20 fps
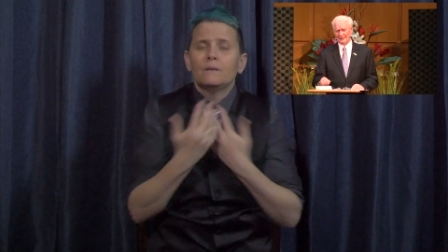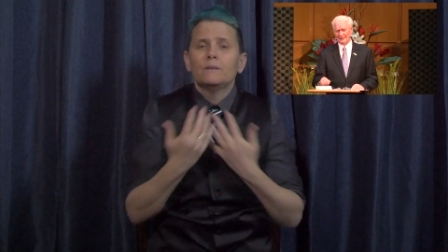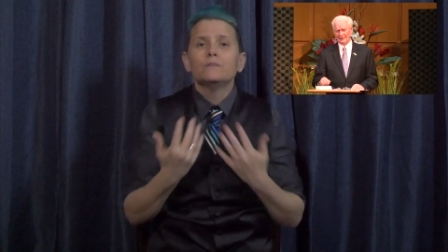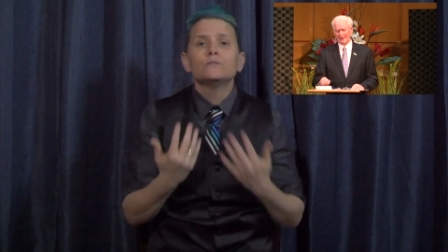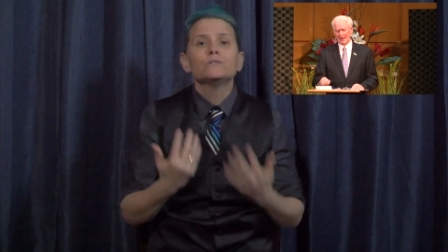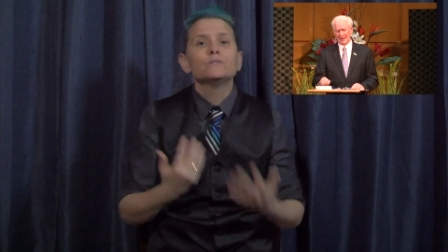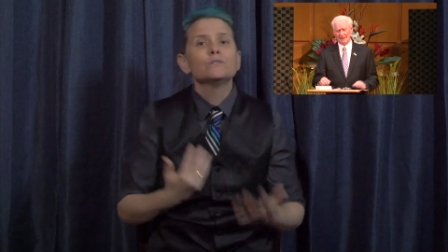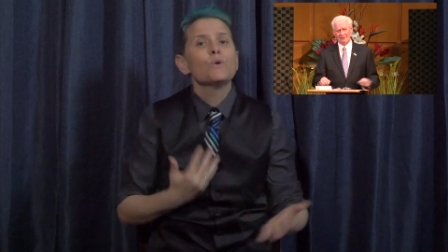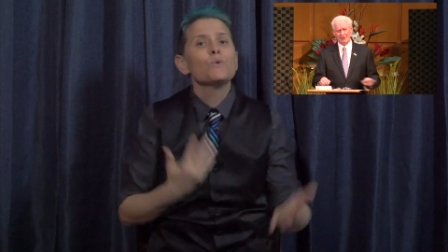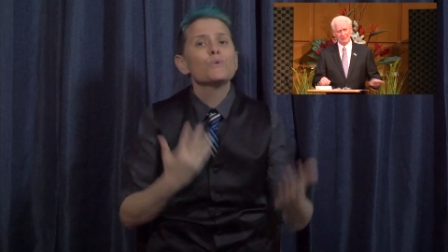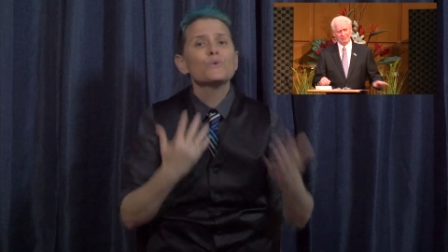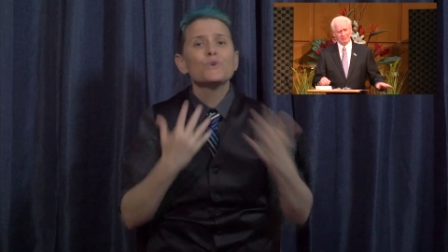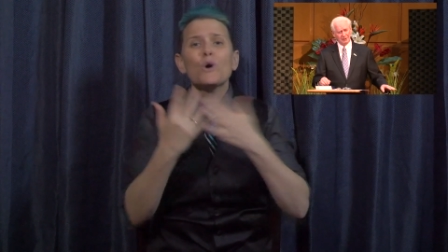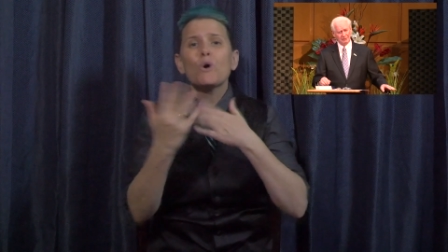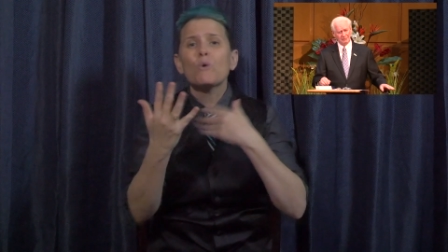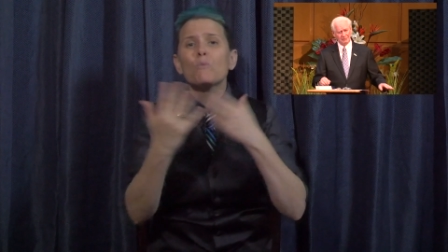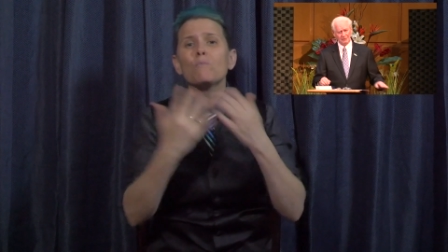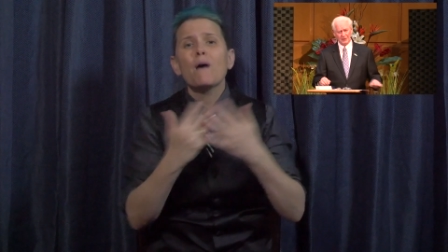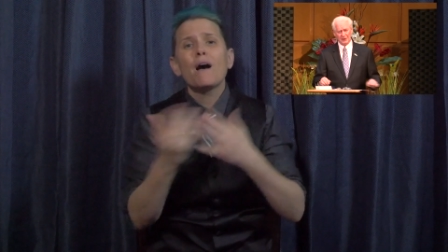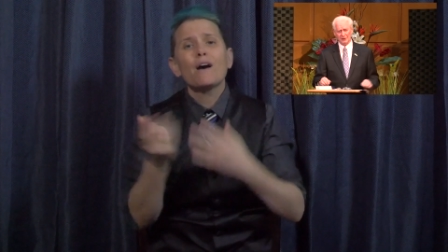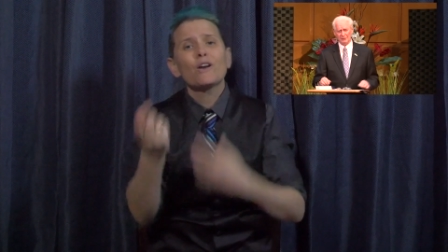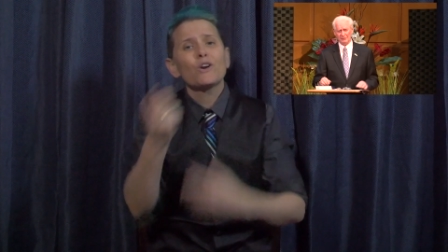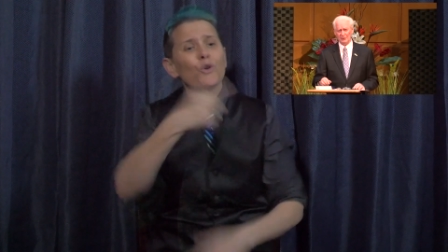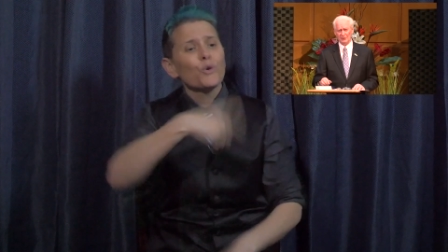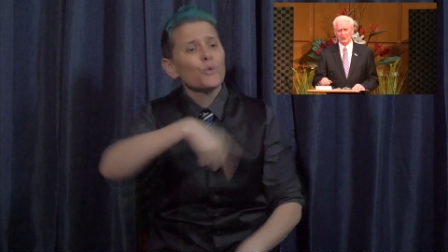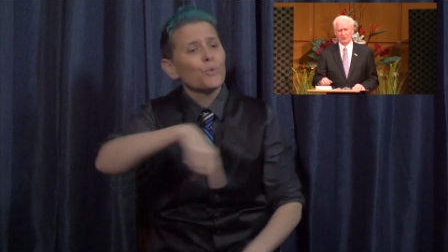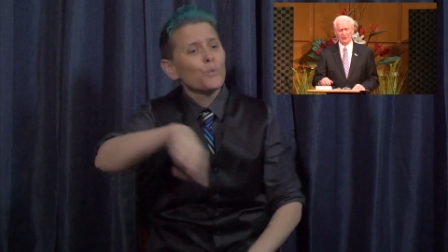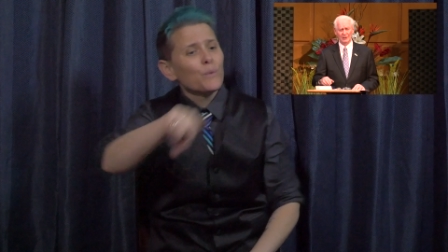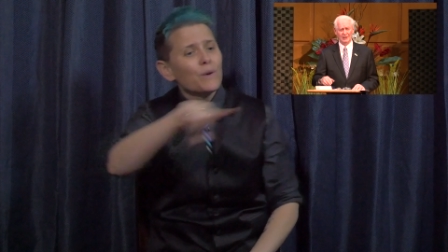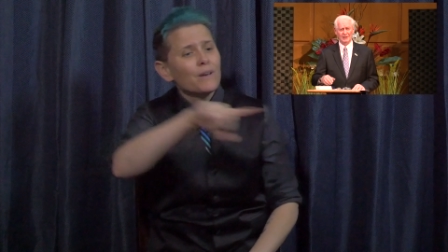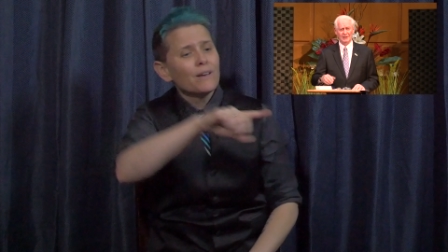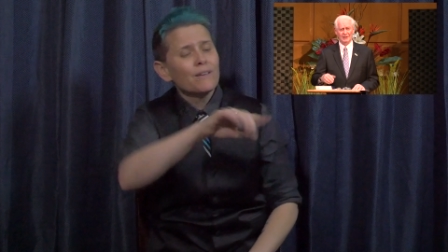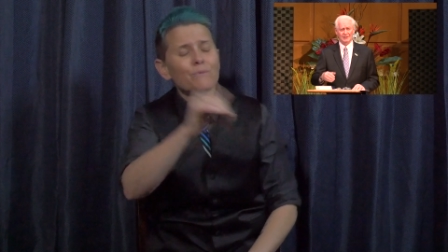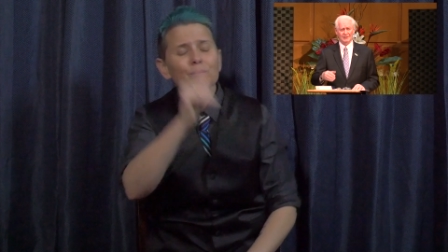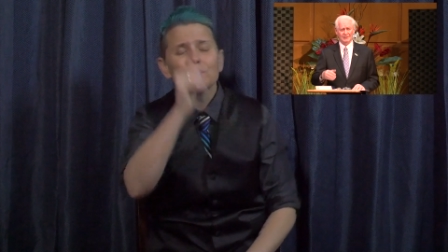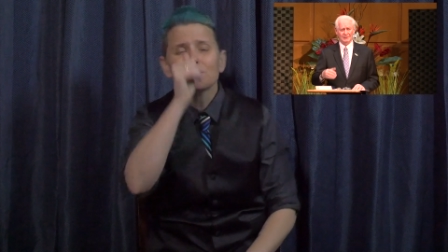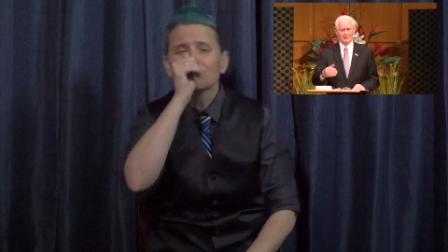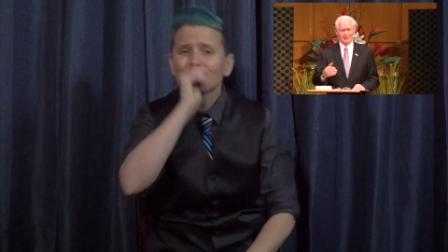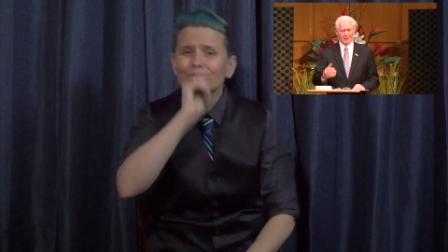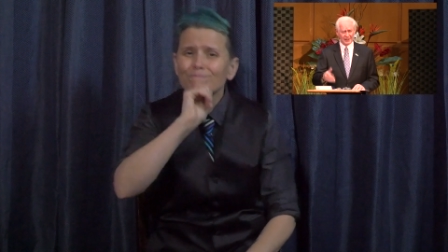having been fearful,
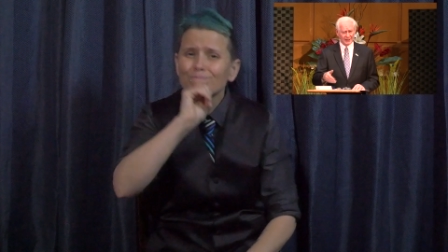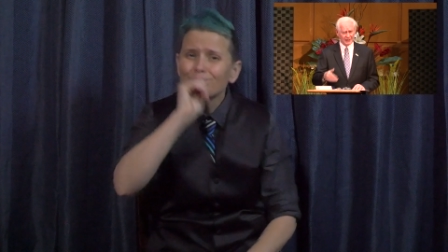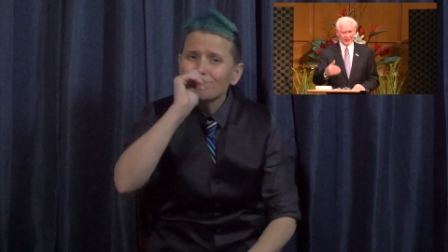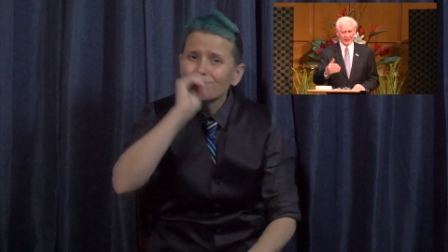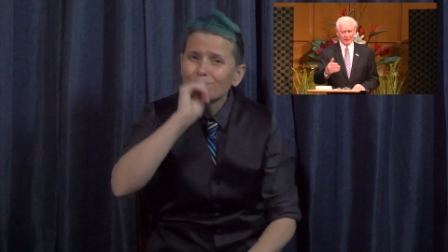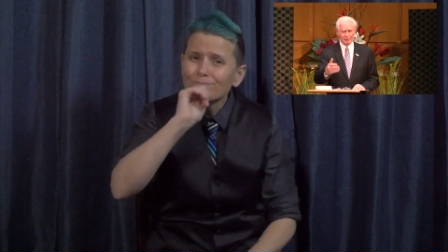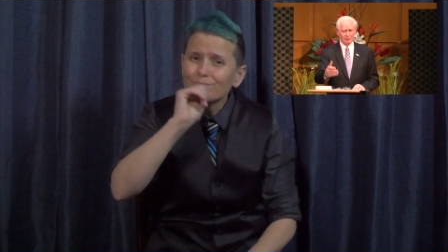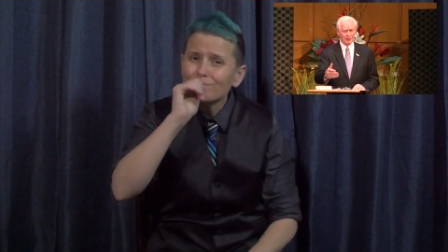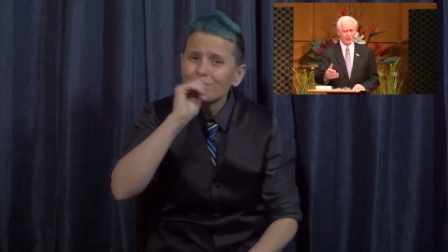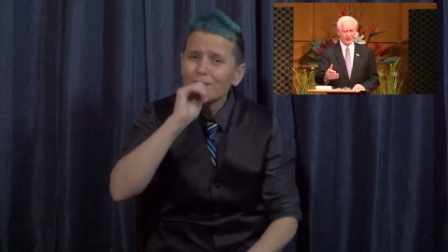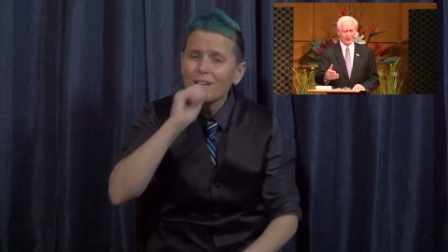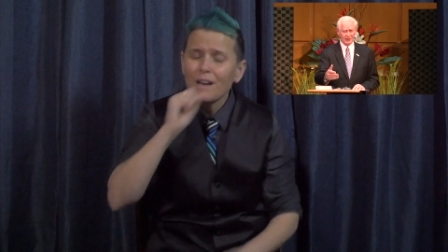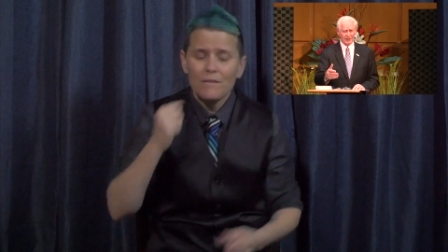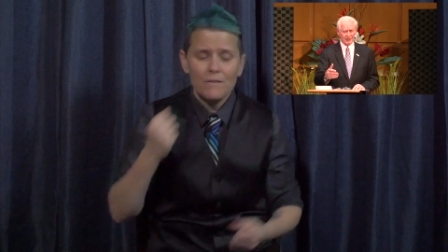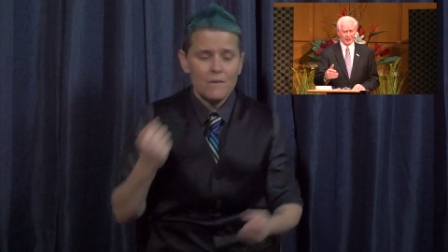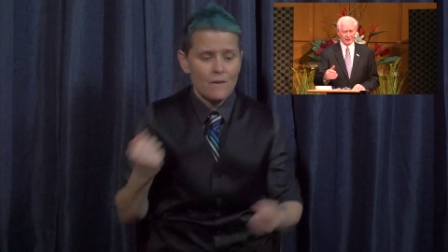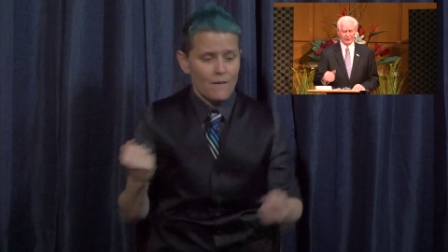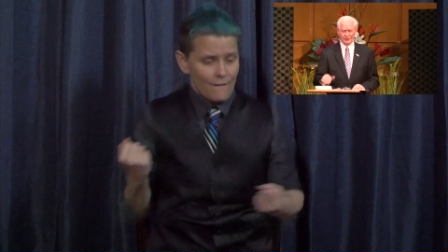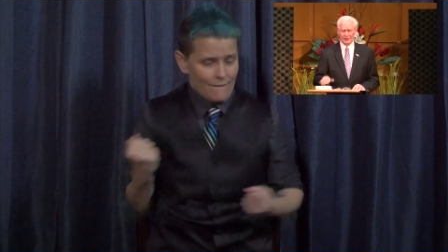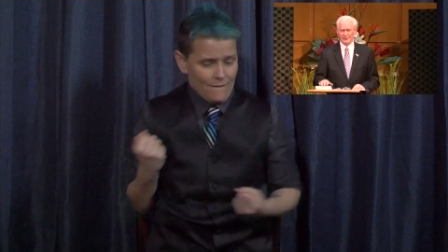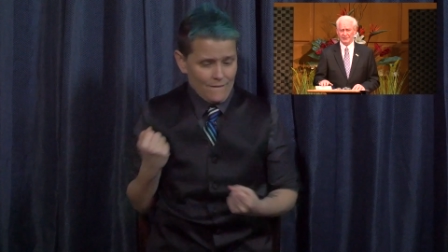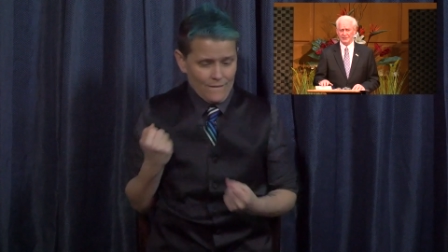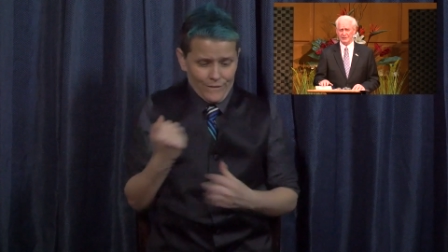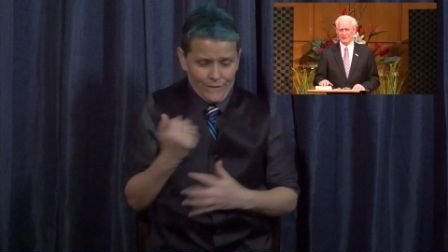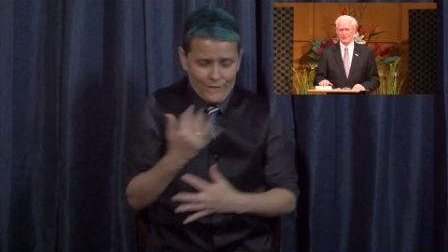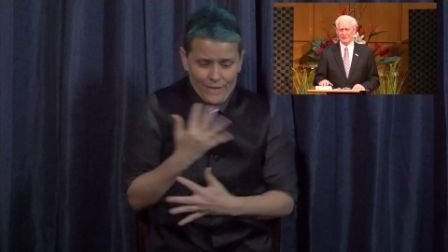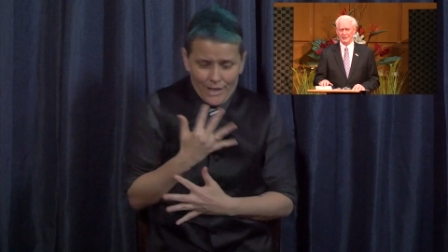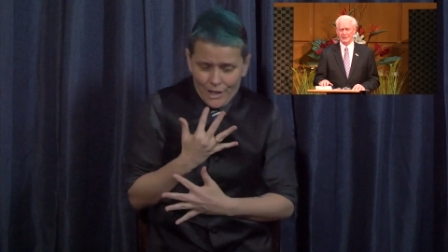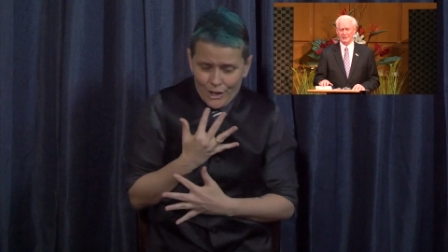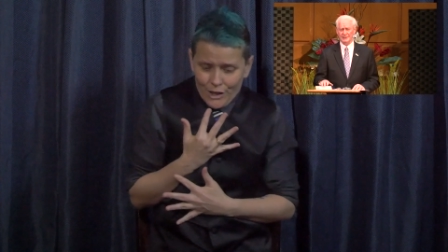dealing with an illness,